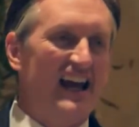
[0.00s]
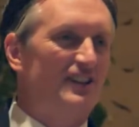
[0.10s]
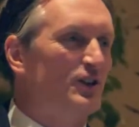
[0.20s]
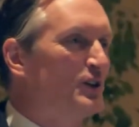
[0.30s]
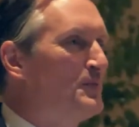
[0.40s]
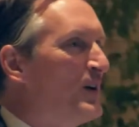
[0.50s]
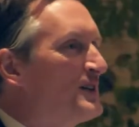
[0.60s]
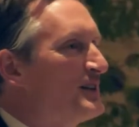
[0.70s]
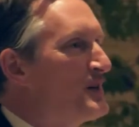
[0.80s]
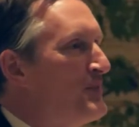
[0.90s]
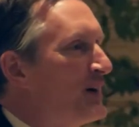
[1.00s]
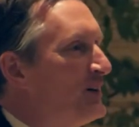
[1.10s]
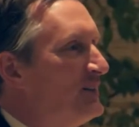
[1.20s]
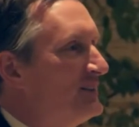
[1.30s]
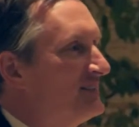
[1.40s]
and so it's put us in a
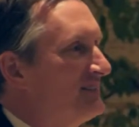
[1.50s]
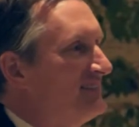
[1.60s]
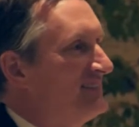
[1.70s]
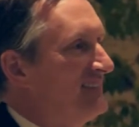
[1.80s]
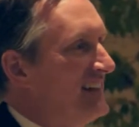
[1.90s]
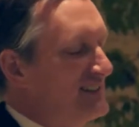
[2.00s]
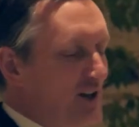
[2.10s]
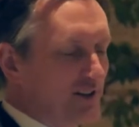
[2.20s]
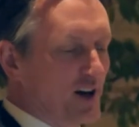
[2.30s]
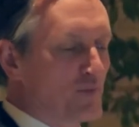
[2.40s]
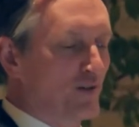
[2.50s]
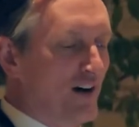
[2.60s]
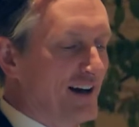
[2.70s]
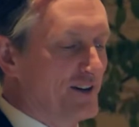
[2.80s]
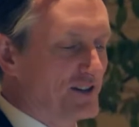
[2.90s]
pickle as healthcare
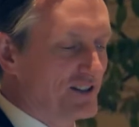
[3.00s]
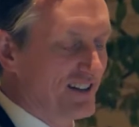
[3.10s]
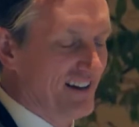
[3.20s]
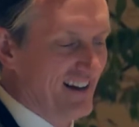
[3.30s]
providers